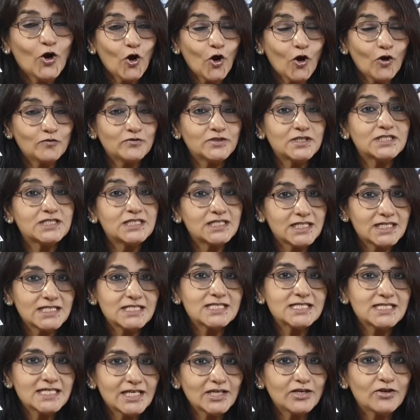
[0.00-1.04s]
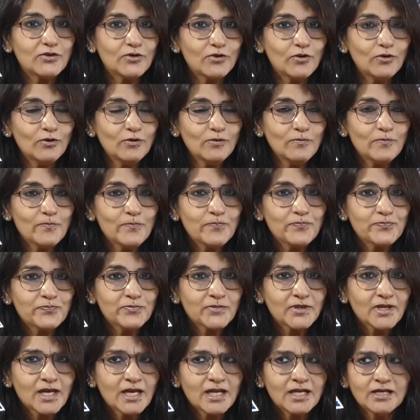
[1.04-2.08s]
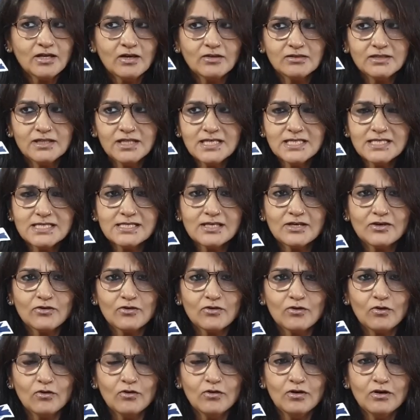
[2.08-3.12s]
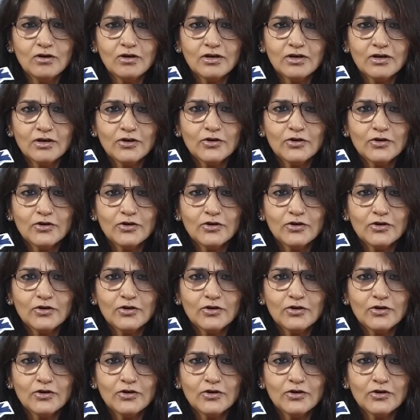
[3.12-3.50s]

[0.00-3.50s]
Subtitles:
of the thirsty crow? Now this crow